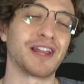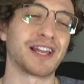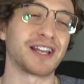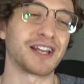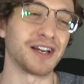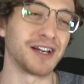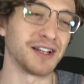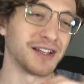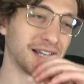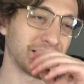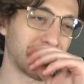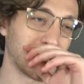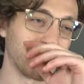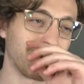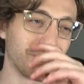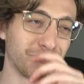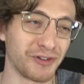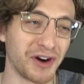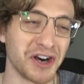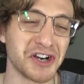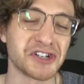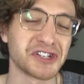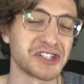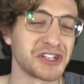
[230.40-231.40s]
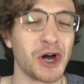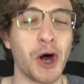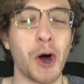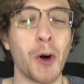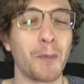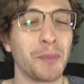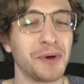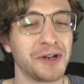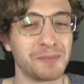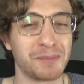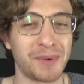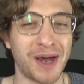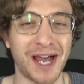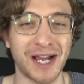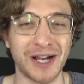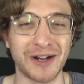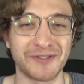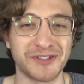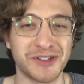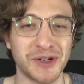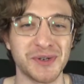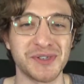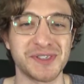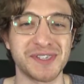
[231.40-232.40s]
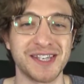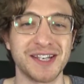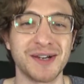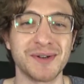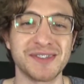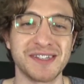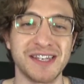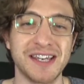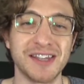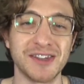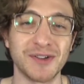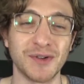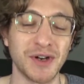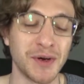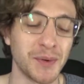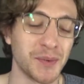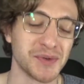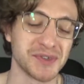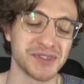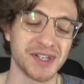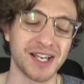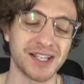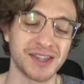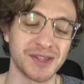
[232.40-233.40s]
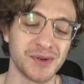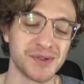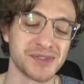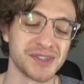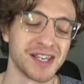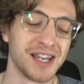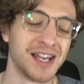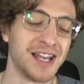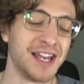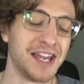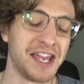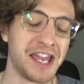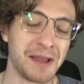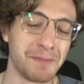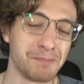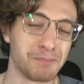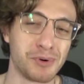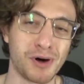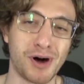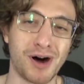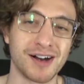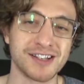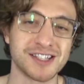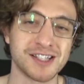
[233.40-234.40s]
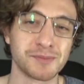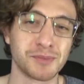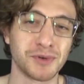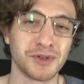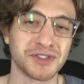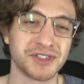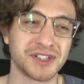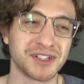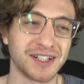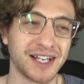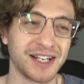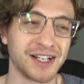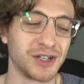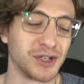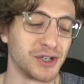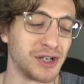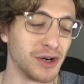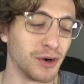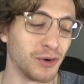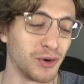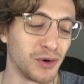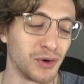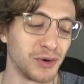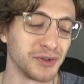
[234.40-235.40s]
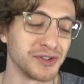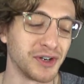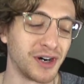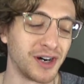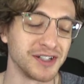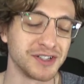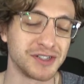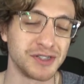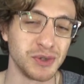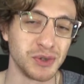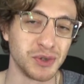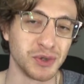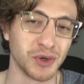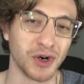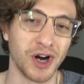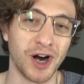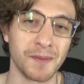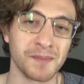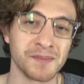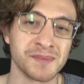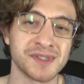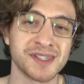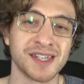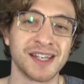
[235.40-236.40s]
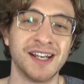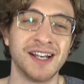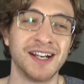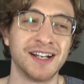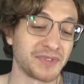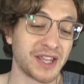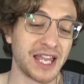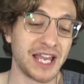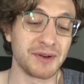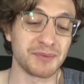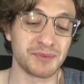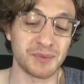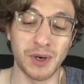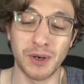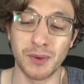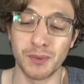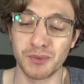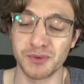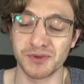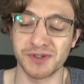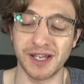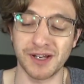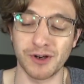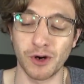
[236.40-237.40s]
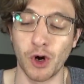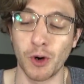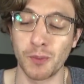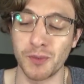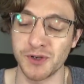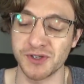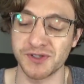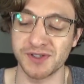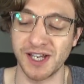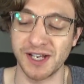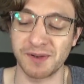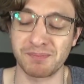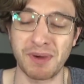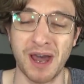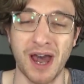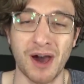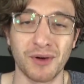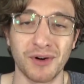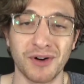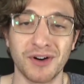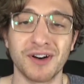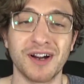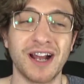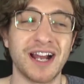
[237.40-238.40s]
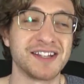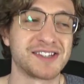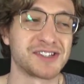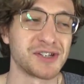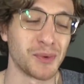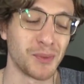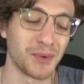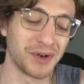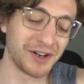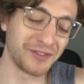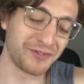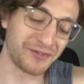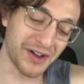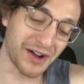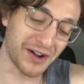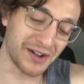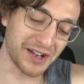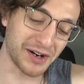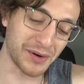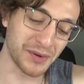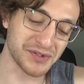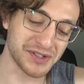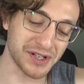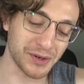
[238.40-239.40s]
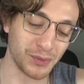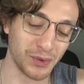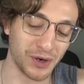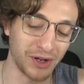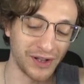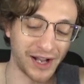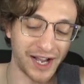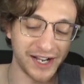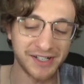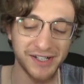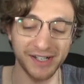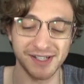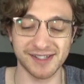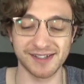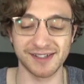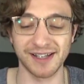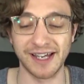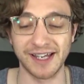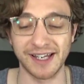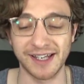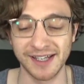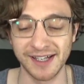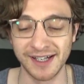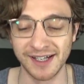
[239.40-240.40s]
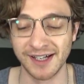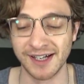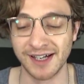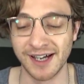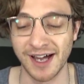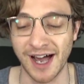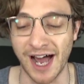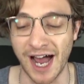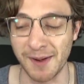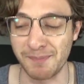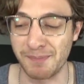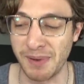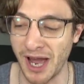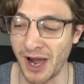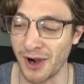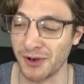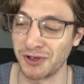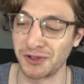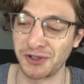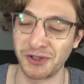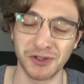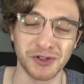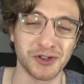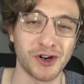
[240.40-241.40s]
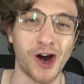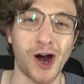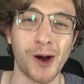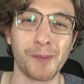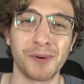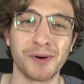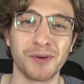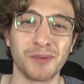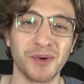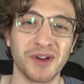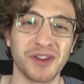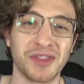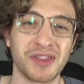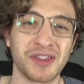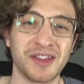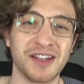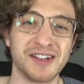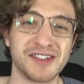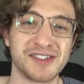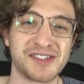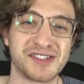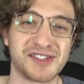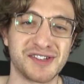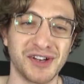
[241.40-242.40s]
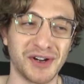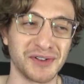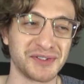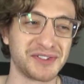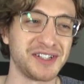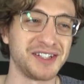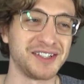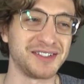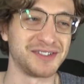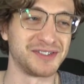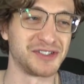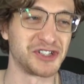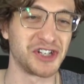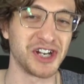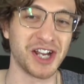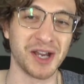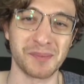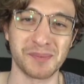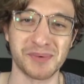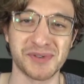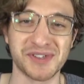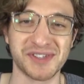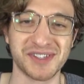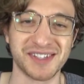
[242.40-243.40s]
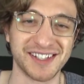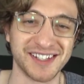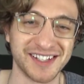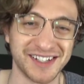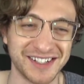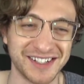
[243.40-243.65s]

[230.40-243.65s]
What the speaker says: a freshly opened bag of Tostitos either. It was those impossible to hold on to crumbs. It was almost like powder. And so when it fell, it was well, I just I powdered your carpet with salty chips.